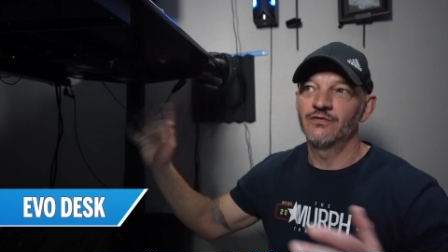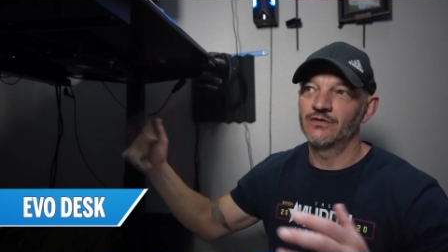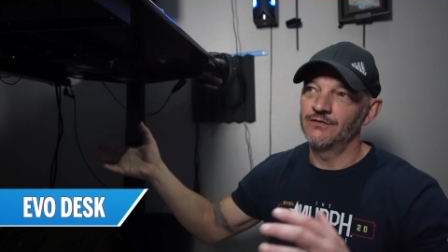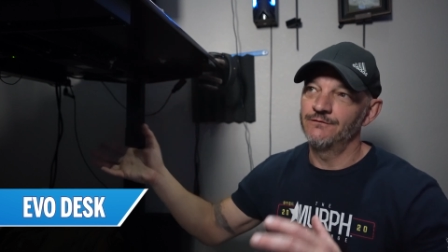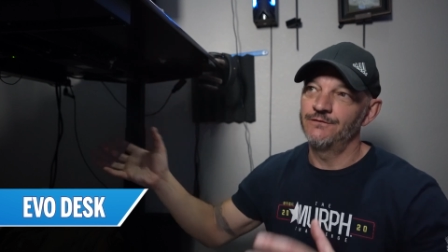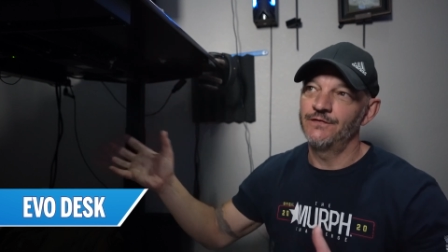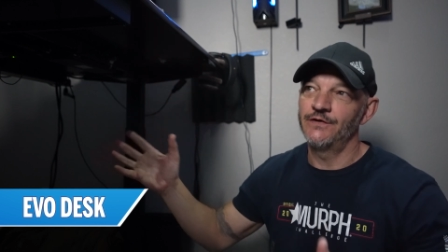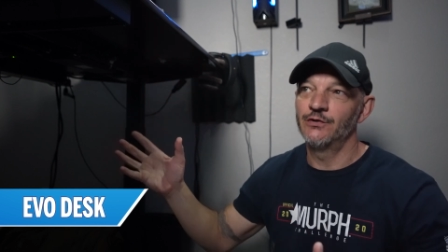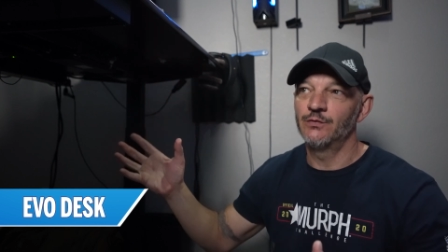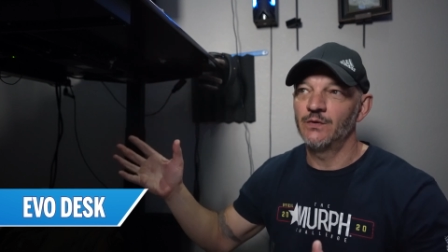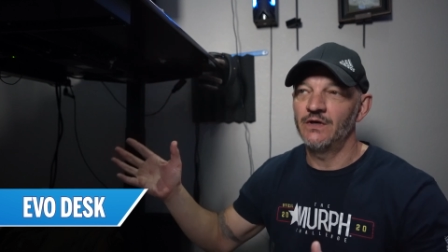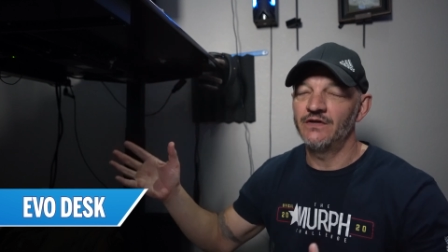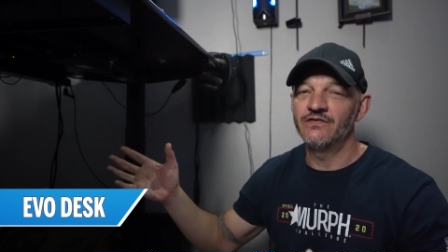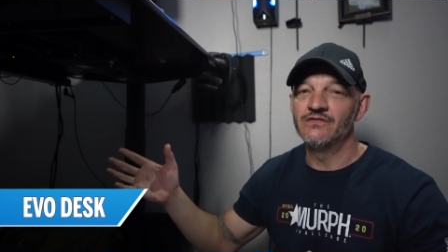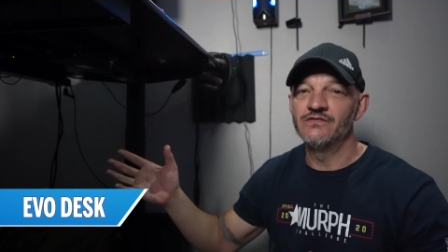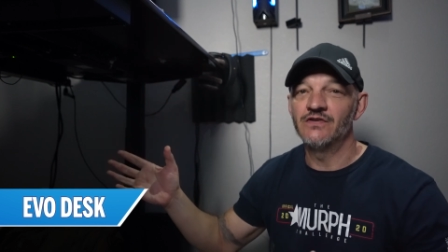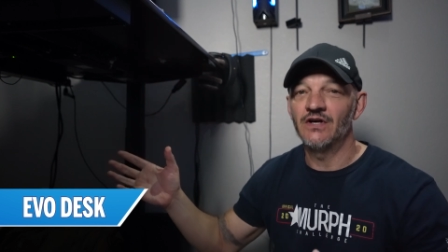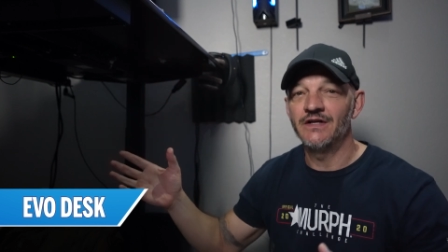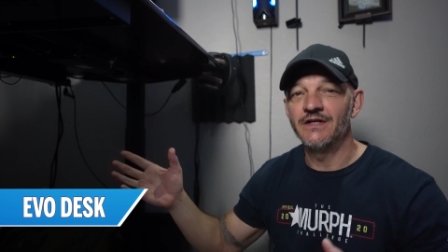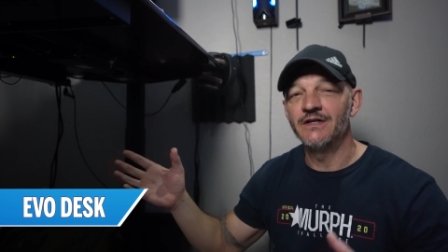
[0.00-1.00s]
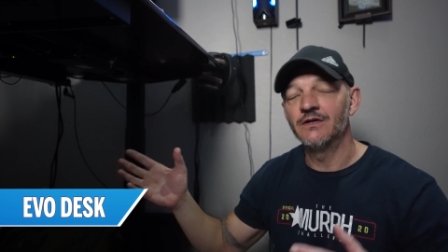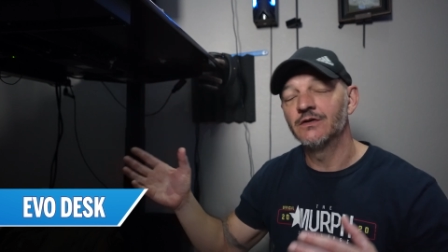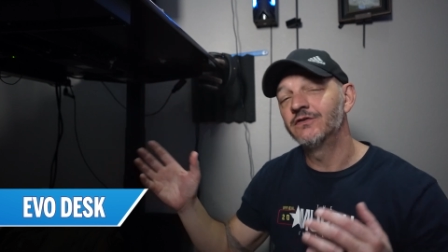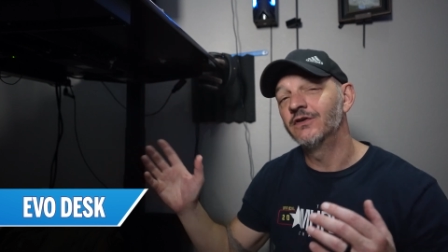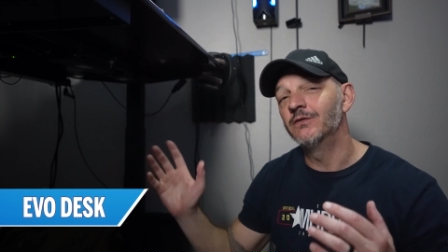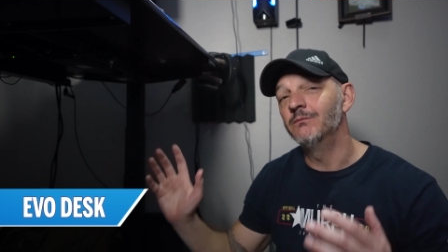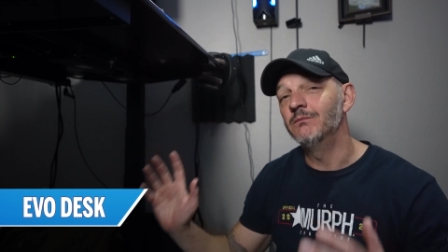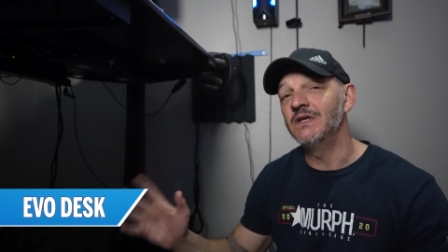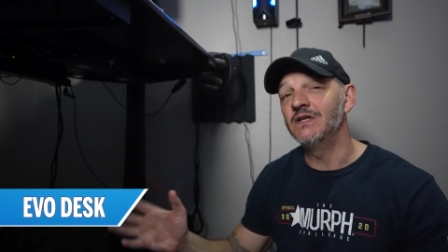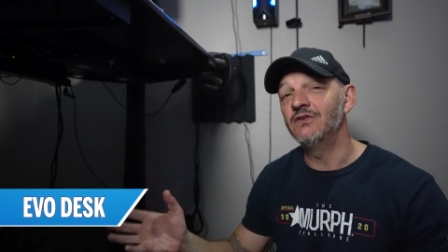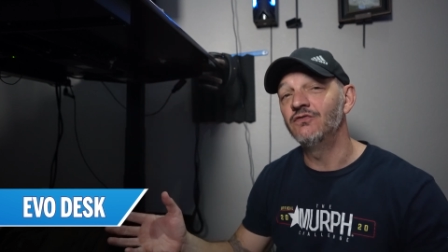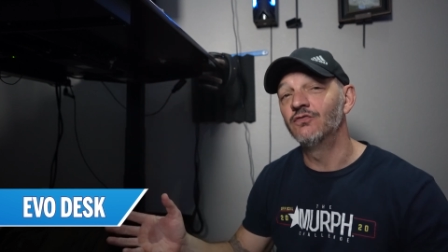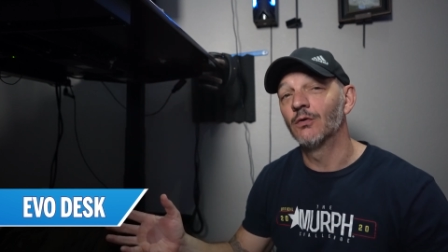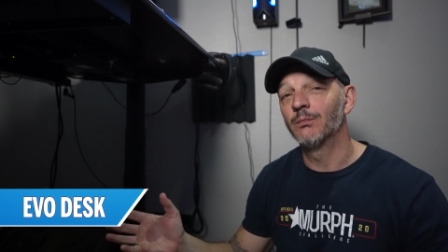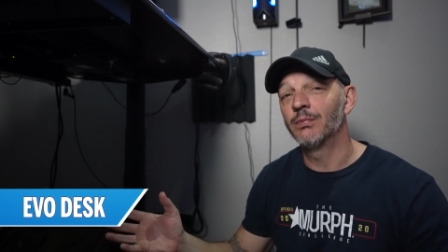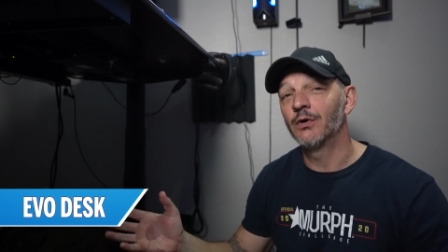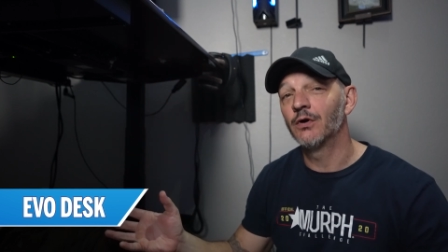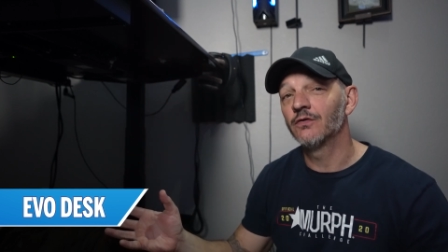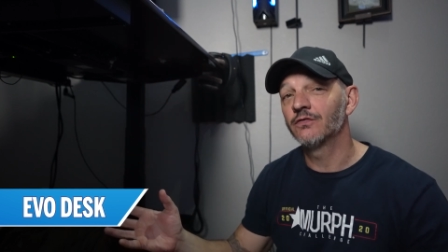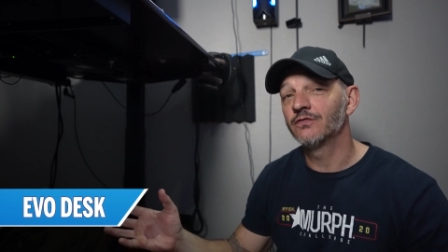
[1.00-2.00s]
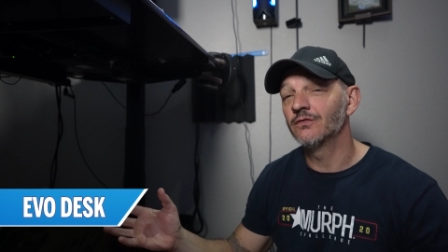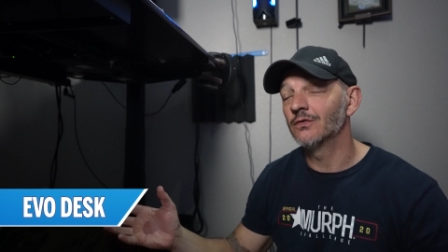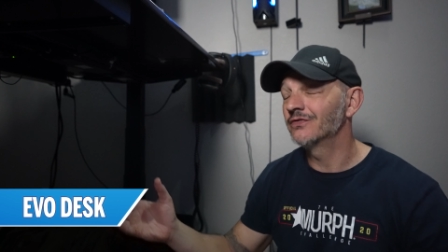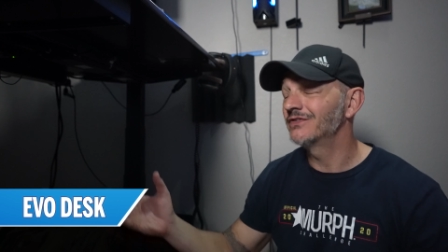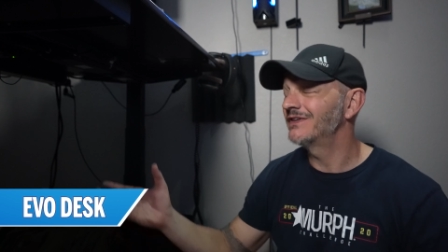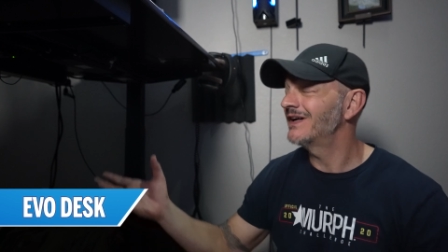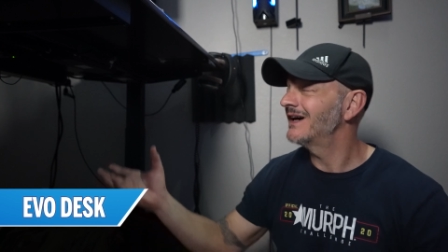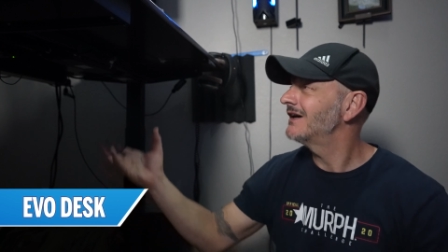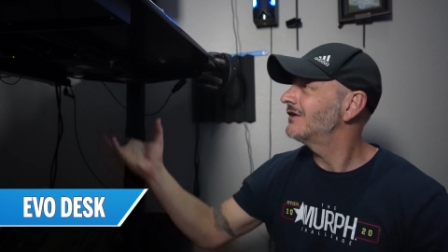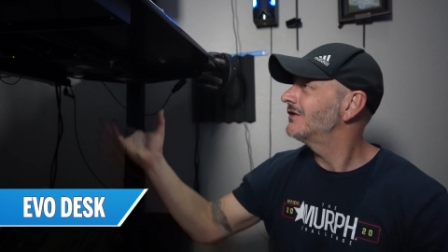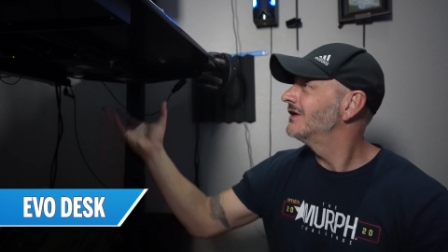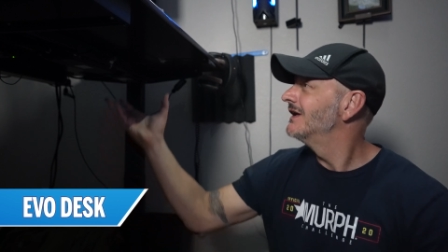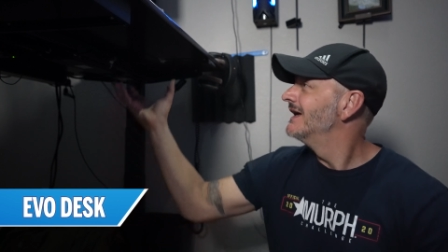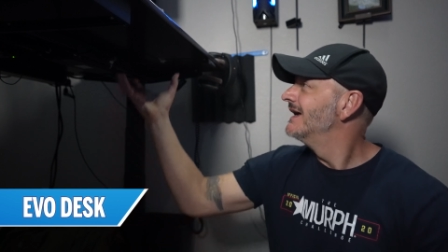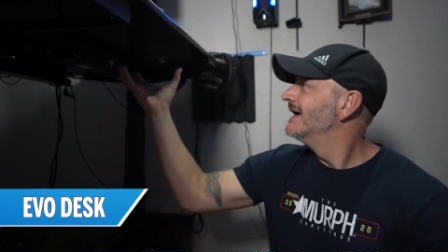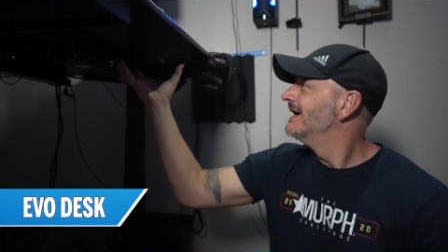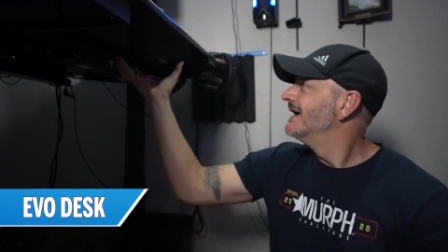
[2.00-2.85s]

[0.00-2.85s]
or configurations on here to meet your personal style.